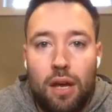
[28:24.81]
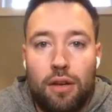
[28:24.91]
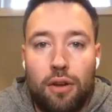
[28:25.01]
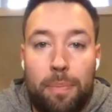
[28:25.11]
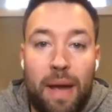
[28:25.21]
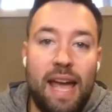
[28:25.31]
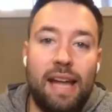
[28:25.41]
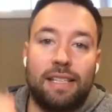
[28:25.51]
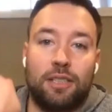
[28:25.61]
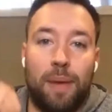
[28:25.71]
you're
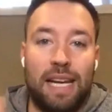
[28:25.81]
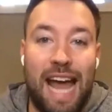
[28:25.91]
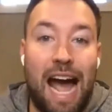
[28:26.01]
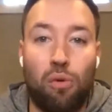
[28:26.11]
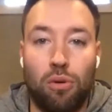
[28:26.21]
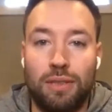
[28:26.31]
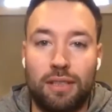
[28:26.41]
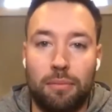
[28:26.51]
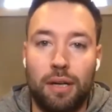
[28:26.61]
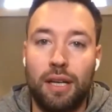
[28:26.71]
paying to spend an hour with
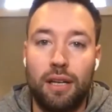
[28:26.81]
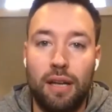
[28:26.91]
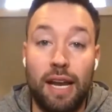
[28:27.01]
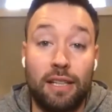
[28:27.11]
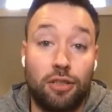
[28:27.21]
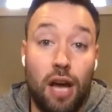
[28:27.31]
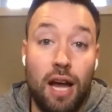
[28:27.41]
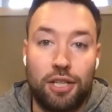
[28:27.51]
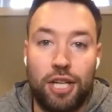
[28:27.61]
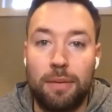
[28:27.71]
somebody, and it's
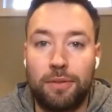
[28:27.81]
not cheap.